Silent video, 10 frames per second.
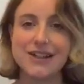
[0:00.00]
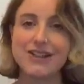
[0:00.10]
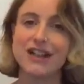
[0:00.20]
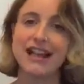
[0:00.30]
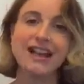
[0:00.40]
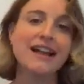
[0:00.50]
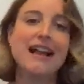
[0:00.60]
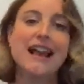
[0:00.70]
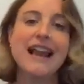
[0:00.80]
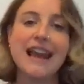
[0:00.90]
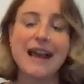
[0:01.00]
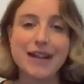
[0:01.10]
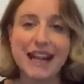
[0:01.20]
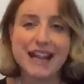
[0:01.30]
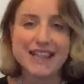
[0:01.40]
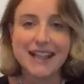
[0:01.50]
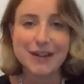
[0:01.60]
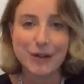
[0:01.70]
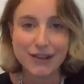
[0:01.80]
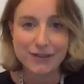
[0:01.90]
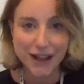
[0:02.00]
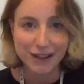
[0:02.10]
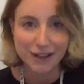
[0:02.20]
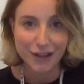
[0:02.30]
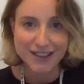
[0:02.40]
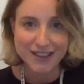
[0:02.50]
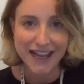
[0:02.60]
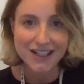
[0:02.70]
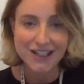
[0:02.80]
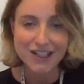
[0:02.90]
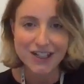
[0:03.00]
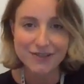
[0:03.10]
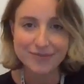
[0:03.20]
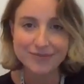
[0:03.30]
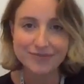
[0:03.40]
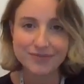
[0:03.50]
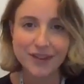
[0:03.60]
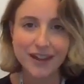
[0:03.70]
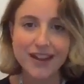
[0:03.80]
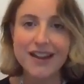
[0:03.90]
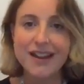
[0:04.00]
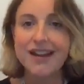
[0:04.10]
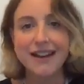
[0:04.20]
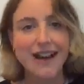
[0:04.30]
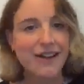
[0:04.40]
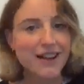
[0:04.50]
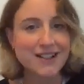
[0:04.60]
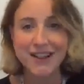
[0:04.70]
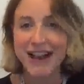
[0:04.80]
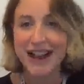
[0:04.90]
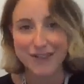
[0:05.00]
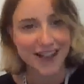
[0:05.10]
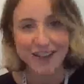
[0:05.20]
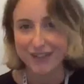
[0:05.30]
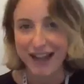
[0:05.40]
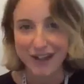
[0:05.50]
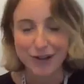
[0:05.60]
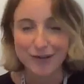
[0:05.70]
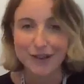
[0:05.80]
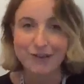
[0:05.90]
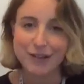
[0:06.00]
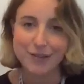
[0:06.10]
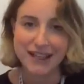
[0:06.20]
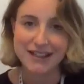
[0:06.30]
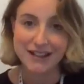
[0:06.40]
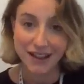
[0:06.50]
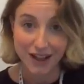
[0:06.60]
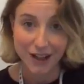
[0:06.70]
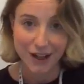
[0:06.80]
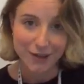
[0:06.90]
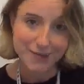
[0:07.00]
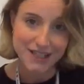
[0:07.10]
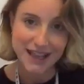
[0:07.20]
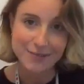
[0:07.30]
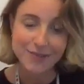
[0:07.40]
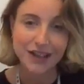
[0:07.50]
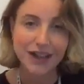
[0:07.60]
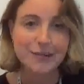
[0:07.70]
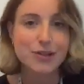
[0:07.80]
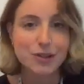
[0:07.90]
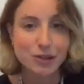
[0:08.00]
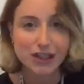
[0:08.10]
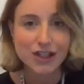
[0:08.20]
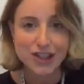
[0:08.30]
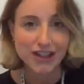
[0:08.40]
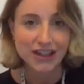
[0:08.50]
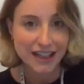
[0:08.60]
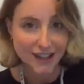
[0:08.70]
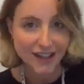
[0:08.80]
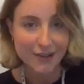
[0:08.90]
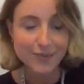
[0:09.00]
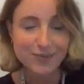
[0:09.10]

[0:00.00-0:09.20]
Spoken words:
usually laminated with Velcro attached. Now, I don't have any of that equipment with me at home today, and I'm sure you don't either.